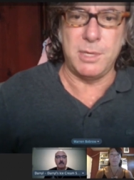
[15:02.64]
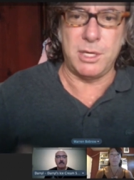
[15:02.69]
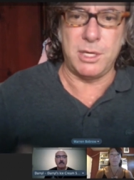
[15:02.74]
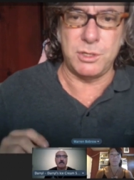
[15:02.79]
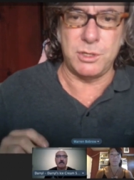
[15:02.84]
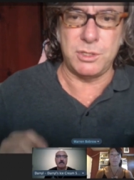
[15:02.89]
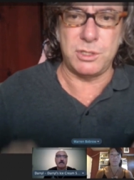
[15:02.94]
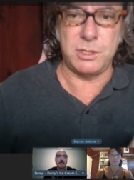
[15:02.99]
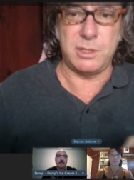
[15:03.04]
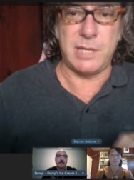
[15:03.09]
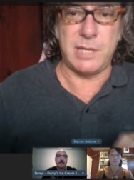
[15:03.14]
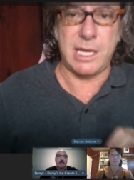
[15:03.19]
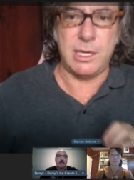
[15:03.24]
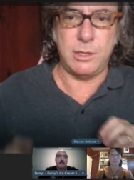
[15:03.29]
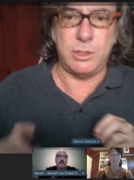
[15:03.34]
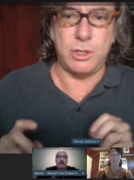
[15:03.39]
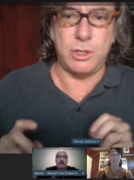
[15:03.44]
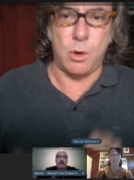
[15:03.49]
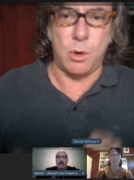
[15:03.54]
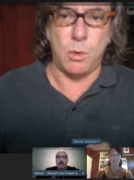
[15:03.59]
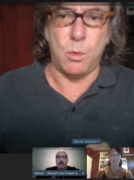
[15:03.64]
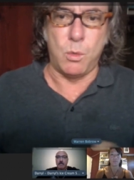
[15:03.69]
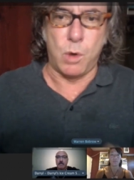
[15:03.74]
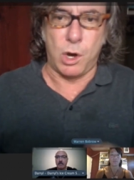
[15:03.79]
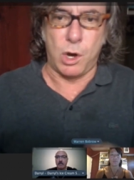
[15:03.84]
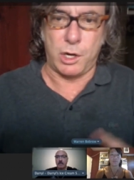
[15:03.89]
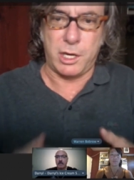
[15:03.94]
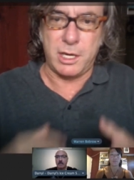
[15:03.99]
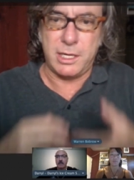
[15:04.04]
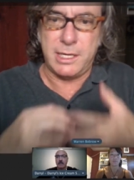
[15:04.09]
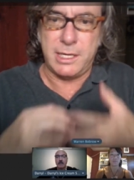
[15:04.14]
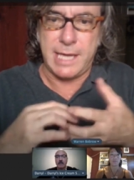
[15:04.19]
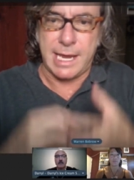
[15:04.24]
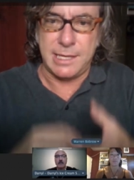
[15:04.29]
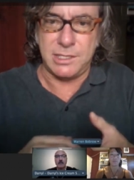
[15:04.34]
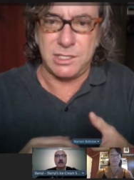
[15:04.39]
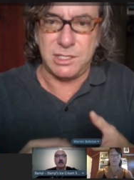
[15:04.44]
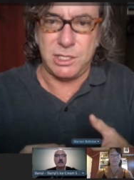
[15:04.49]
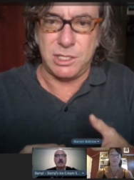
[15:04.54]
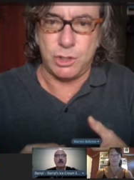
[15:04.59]
because they don't work
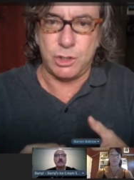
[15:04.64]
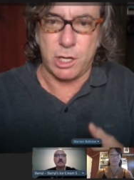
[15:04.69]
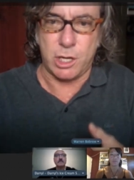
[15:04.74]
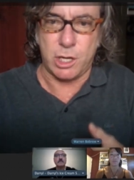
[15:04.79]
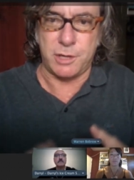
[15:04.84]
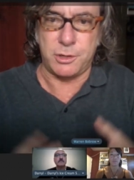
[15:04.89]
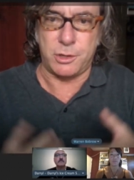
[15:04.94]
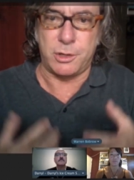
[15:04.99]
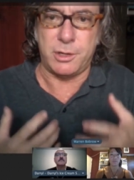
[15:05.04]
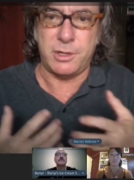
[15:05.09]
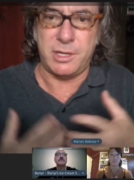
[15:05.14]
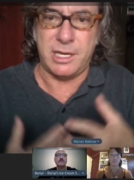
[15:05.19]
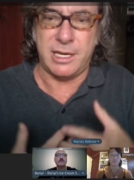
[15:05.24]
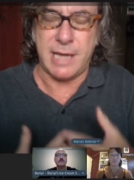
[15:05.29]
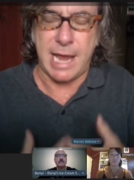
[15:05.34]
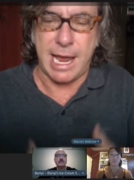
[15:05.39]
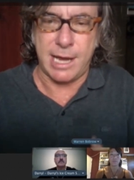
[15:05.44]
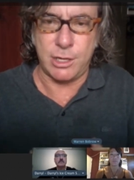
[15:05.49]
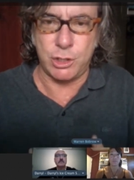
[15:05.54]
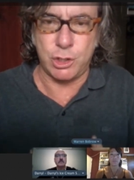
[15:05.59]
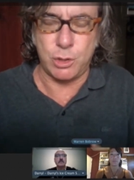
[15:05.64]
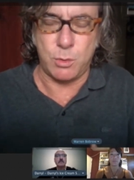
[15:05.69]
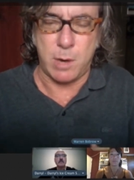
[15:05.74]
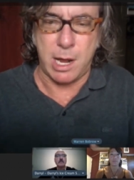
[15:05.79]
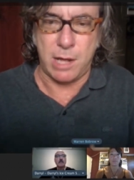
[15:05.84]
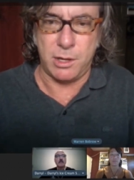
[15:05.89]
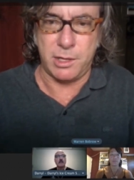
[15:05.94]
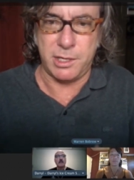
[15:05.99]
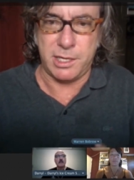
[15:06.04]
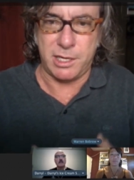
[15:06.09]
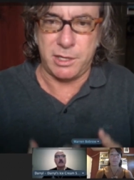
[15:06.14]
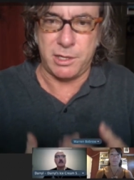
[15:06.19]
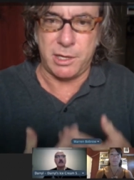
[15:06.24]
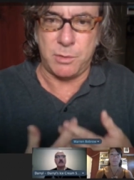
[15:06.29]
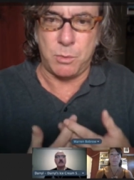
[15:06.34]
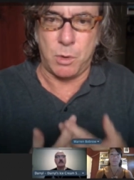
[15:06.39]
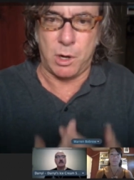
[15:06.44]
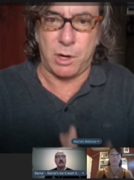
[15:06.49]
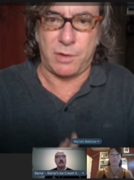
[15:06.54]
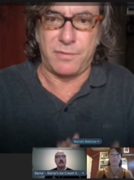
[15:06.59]
against each other. In actuality,
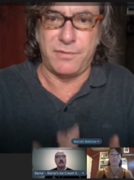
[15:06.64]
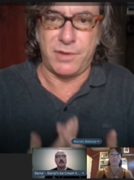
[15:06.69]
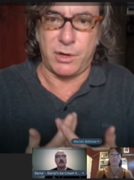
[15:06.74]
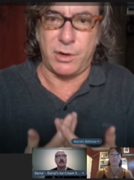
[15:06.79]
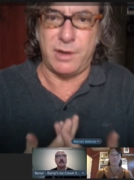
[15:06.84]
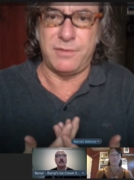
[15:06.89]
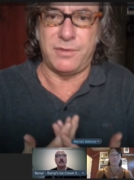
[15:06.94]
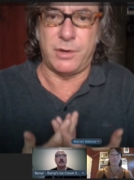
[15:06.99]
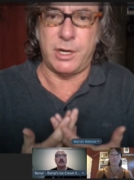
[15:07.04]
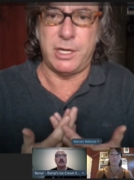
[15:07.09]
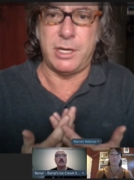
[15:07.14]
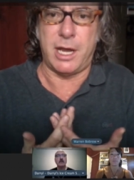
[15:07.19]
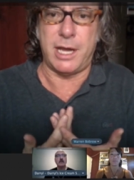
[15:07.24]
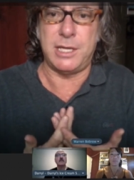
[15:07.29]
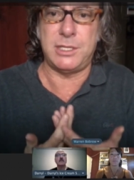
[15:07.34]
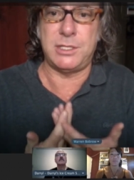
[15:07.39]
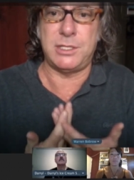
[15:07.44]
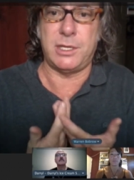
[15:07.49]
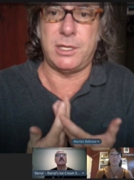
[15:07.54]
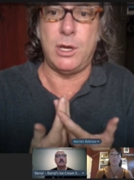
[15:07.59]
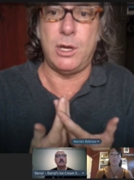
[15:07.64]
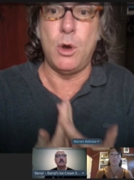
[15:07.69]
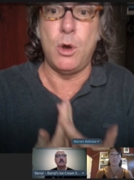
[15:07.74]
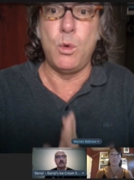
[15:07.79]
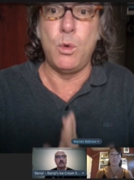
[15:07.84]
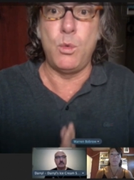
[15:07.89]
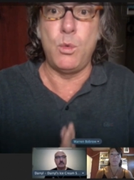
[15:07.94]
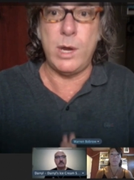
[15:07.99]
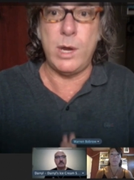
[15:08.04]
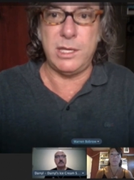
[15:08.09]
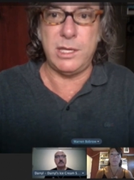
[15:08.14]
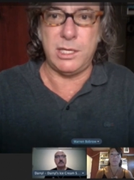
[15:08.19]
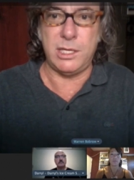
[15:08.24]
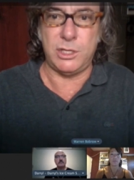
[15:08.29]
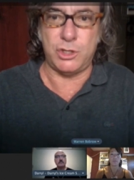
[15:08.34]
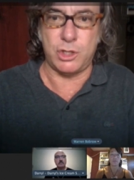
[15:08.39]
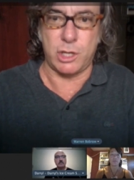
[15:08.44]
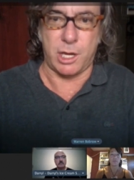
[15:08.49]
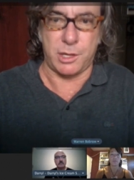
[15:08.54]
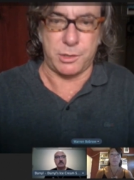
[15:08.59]
they work very, very nicely with
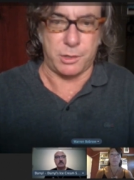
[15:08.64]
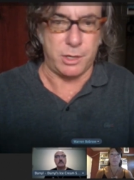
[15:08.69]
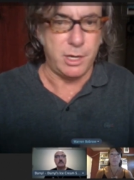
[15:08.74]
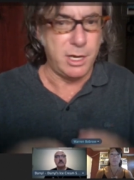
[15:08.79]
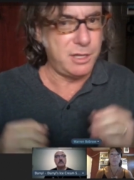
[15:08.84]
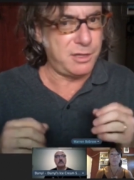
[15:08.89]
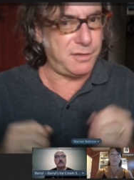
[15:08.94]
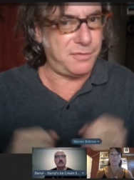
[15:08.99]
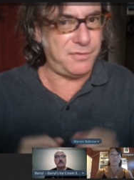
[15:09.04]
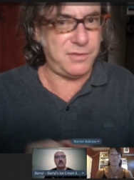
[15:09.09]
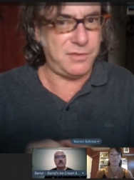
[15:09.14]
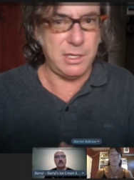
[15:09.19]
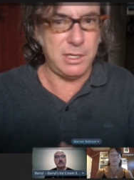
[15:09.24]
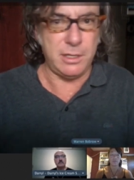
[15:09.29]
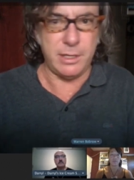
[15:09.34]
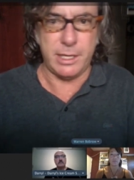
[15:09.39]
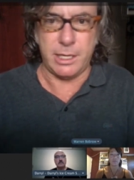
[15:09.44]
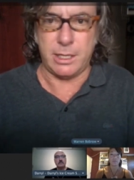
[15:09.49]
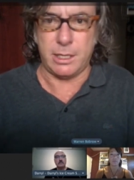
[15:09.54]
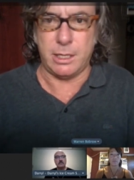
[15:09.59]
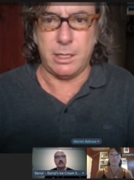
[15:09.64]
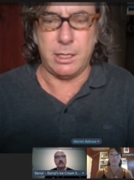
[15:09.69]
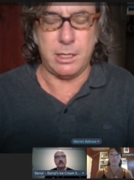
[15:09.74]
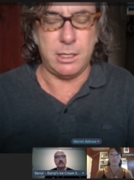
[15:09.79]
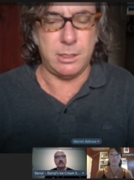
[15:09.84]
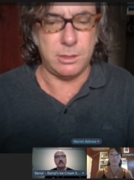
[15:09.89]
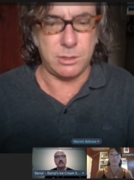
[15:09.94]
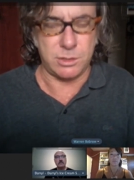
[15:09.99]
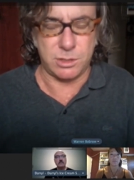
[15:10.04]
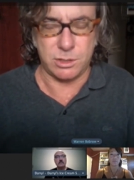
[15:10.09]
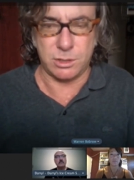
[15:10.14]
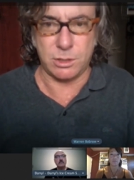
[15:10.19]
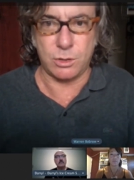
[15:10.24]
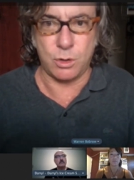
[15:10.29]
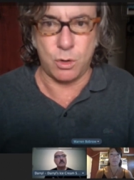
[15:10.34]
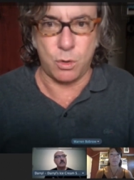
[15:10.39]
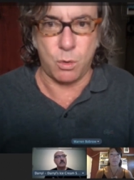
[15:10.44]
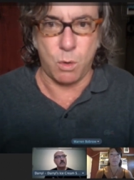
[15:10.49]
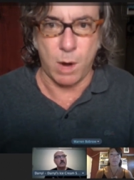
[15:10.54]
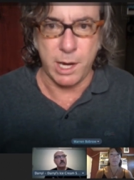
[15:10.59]
each other. The feeling is
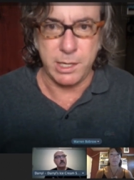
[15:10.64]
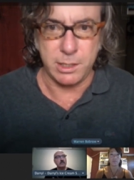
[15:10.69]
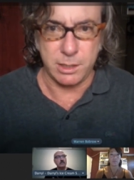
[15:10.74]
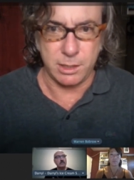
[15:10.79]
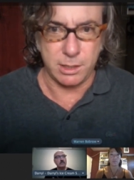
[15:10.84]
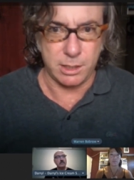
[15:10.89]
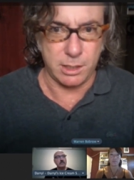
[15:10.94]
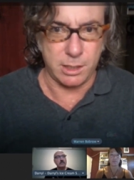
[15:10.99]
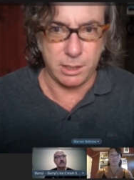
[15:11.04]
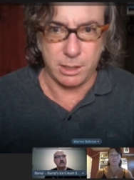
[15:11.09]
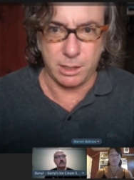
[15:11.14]
quite